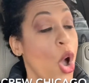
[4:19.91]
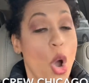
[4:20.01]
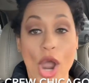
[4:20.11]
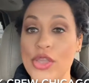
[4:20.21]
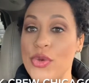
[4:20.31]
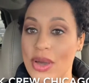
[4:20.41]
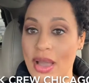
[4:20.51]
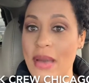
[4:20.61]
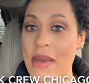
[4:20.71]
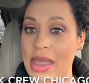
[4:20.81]
or you can
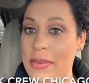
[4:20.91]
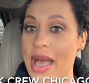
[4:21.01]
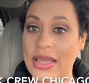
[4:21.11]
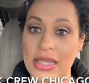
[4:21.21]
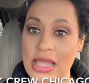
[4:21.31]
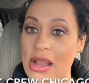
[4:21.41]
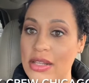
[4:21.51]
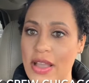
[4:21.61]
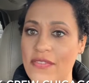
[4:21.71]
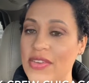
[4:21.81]
come out of pocket
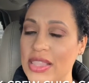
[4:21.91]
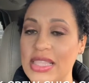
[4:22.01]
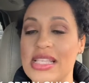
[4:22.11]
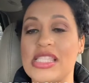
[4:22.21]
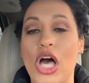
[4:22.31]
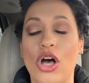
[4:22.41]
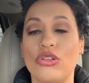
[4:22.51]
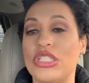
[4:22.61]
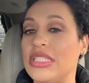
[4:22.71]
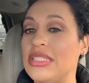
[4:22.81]
30 or 50 so
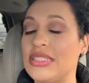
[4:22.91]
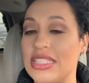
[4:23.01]
she